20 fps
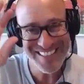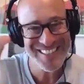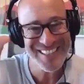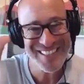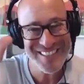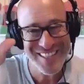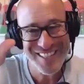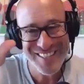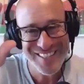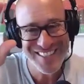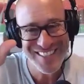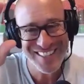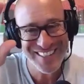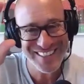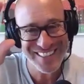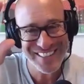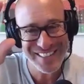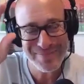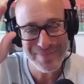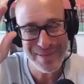
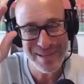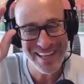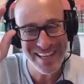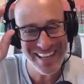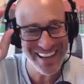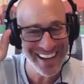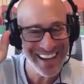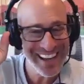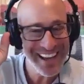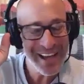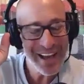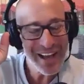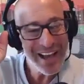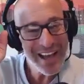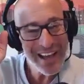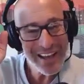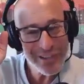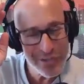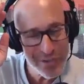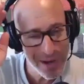Statistically speaking,
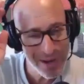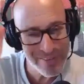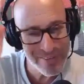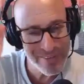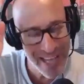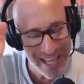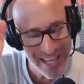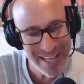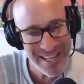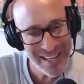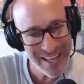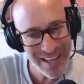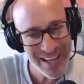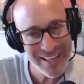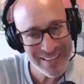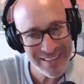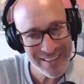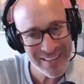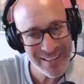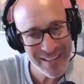do you have any
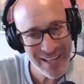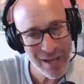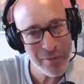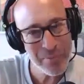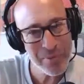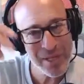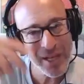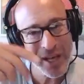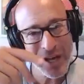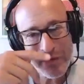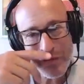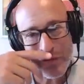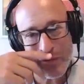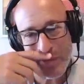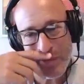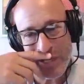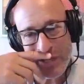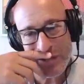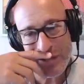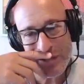idea how many
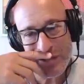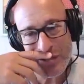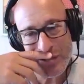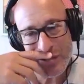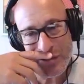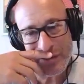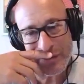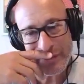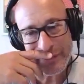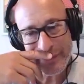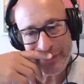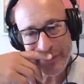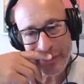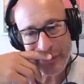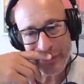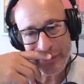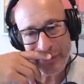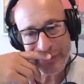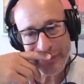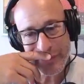affirmations you have
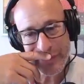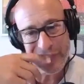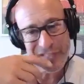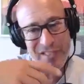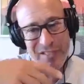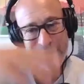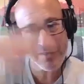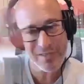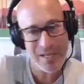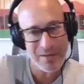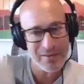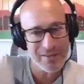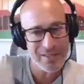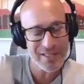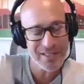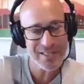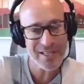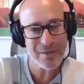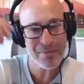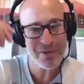you've dis-
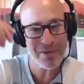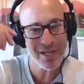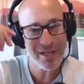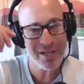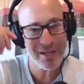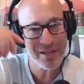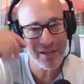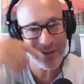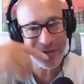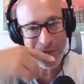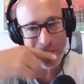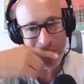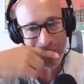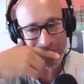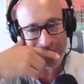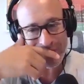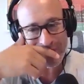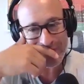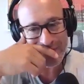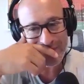disseminated in the
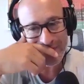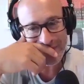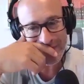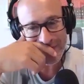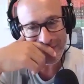world?